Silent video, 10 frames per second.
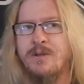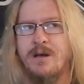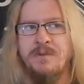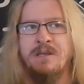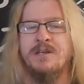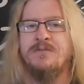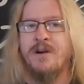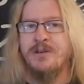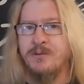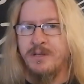the Hamingja is
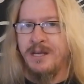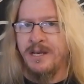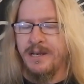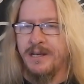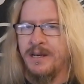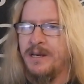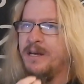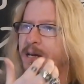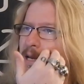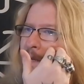very unique
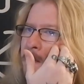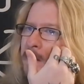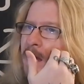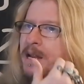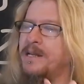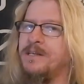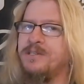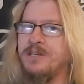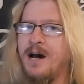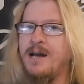in that it
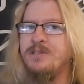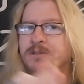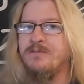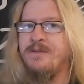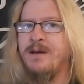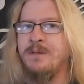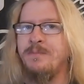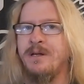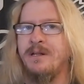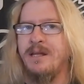is tied to the family,
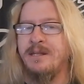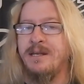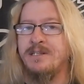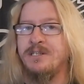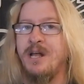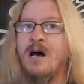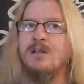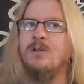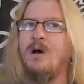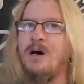but in that it's
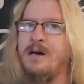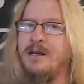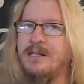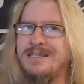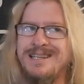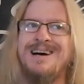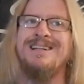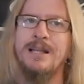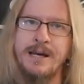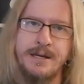not it's
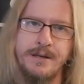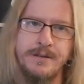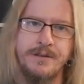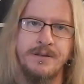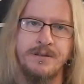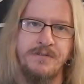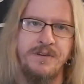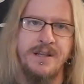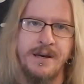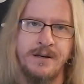not like the, the
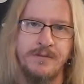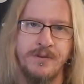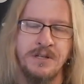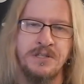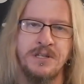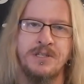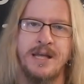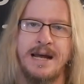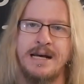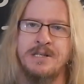Fylgja, for instance,
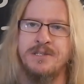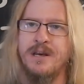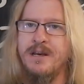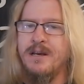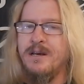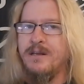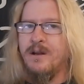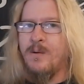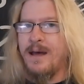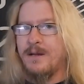that has you
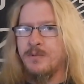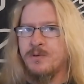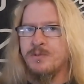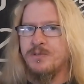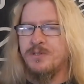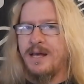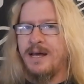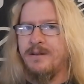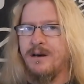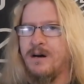know animals
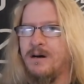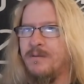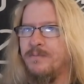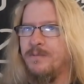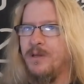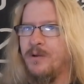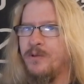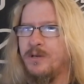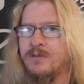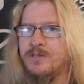that uh, you know
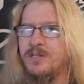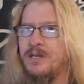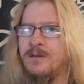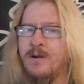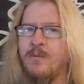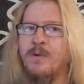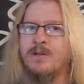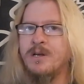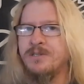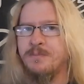you could see you know
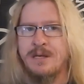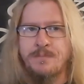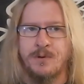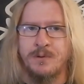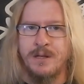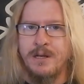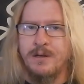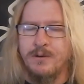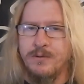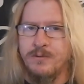a dozen people
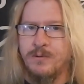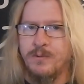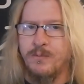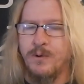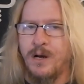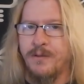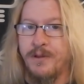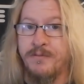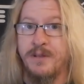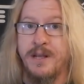who uh,
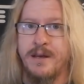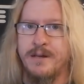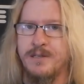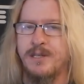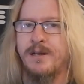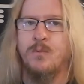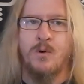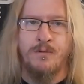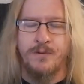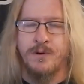their Fylgja is like a
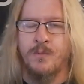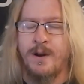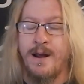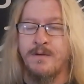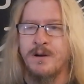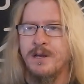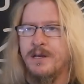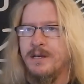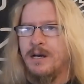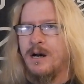wolf or whatever.
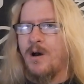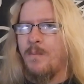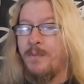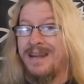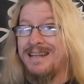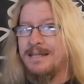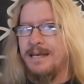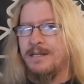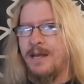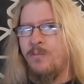Um, but in,
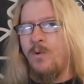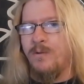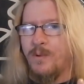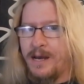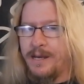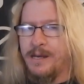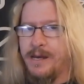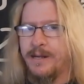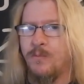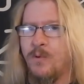in, in one way
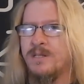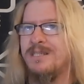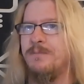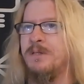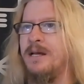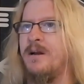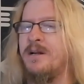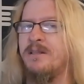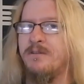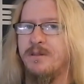and in one
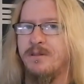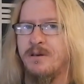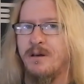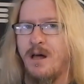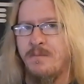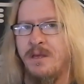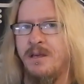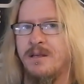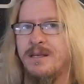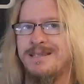similarity, the, the
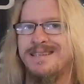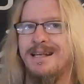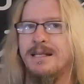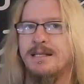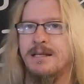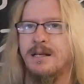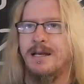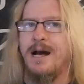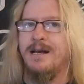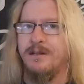Hamingja is
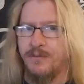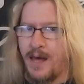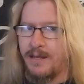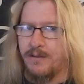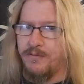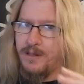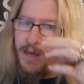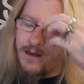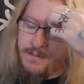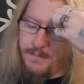kind of like the
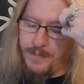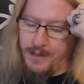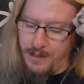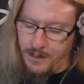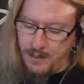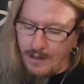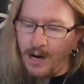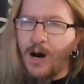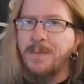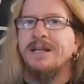Fylgja.
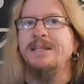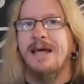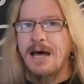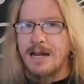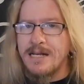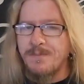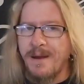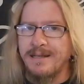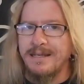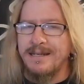Um, and in that
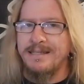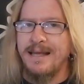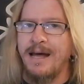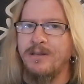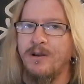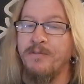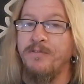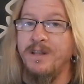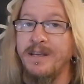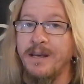aspect, it is that your
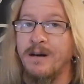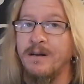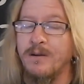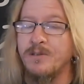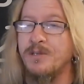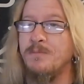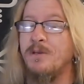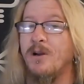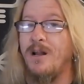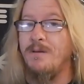fylgja, or excuse
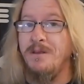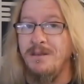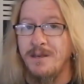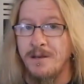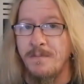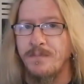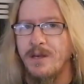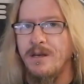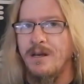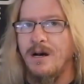me, your hamingja,
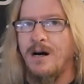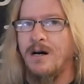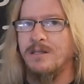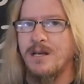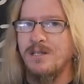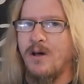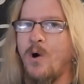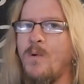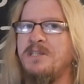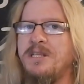uh, does not
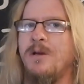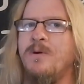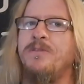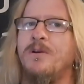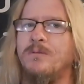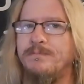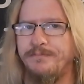always stay with you.